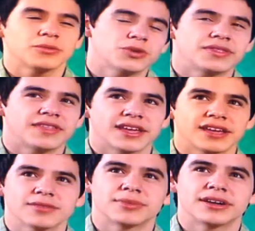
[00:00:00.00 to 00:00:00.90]
But
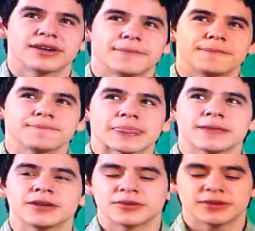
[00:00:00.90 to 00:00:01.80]

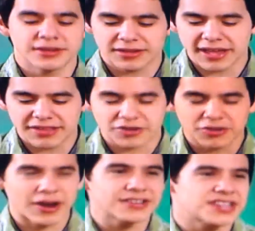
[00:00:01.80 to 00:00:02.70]
you know, and like the
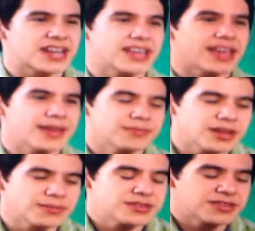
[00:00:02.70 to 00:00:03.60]
crowds that came
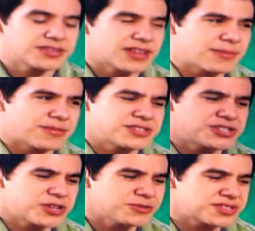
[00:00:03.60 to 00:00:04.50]
to the
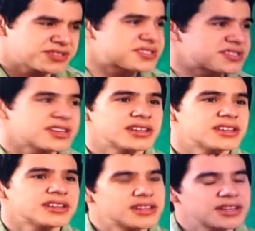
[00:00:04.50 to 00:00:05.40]
shows,
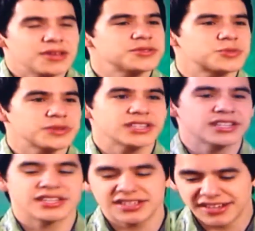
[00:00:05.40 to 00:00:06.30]
it was
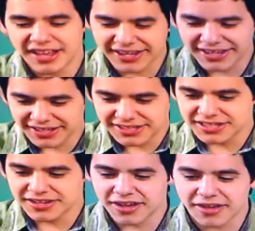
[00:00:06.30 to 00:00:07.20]
really like
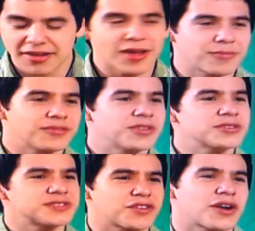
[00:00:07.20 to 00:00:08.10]

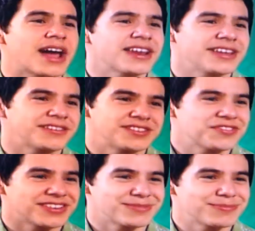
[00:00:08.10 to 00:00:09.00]
there's a variety of
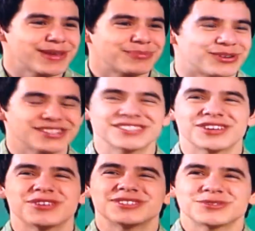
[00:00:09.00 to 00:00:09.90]
different people, so
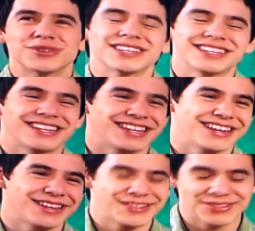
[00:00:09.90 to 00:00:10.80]
it was really neat,
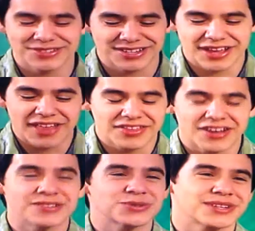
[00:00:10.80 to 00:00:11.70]
and I
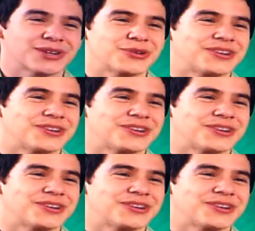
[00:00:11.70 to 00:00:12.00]
thought it was really cool.